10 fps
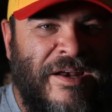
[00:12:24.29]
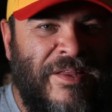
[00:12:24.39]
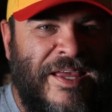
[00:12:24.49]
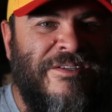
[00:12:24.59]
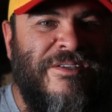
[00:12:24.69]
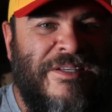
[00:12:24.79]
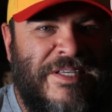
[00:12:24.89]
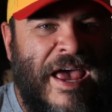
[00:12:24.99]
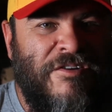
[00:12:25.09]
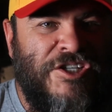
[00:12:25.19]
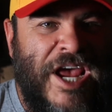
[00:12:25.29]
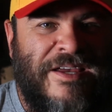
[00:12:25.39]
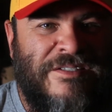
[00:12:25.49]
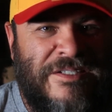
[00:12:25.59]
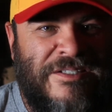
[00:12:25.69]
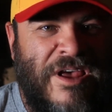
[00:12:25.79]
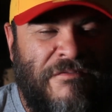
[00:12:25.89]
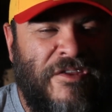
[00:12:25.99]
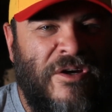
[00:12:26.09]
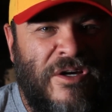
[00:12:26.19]
of lets the Savage Axis
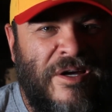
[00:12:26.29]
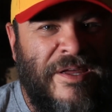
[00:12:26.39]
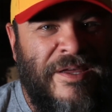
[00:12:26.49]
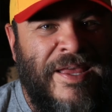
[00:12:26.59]
off the hook,